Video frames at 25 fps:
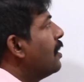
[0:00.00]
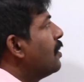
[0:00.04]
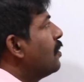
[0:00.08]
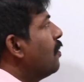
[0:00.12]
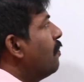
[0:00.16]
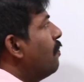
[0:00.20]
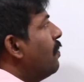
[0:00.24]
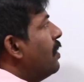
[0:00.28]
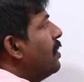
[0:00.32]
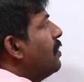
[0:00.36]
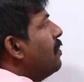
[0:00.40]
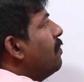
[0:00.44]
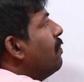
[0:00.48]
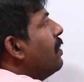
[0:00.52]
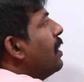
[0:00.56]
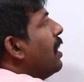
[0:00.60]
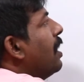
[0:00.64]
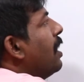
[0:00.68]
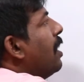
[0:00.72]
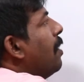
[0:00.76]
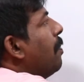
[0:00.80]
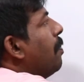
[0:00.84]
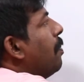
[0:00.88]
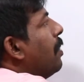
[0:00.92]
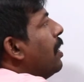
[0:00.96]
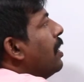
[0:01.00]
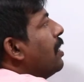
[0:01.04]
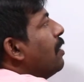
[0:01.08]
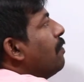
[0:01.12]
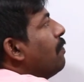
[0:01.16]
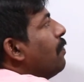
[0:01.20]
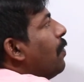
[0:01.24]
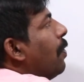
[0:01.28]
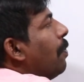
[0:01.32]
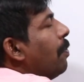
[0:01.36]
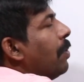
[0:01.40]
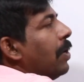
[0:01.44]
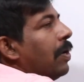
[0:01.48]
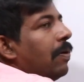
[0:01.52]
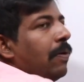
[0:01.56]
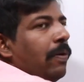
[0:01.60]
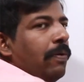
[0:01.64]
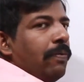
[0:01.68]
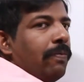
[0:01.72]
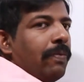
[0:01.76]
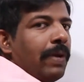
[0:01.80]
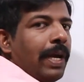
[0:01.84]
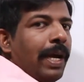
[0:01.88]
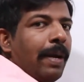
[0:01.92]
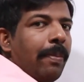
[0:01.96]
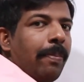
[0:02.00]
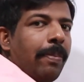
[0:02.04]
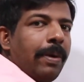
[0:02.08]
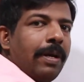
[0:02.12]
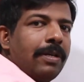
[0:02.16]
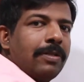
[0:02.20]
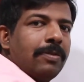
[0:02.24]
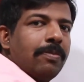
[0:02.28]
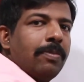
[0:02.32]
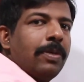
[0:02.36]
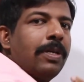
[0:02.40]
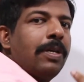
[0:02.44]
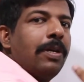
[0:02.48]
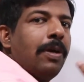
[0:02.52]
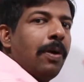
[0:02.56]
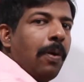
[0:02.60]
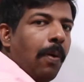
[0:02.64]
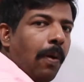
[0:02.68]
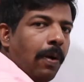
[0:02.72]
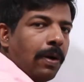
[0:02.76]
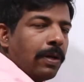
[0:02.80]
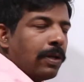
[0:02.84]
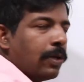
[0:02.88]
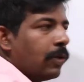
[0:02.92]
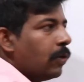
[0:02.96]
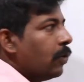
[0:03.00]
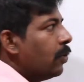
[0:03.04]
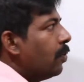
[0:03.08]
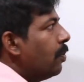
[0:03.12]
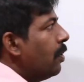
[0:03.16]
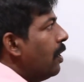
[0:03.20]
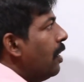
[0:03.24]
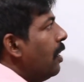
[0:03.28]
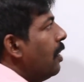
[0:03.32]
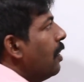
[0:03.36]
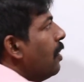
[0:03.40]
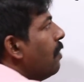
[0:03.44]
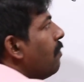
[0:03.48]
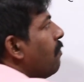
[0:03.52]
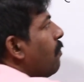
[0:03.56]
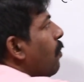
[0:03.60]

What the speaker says: So first we can apply the formula of A plus B all cube.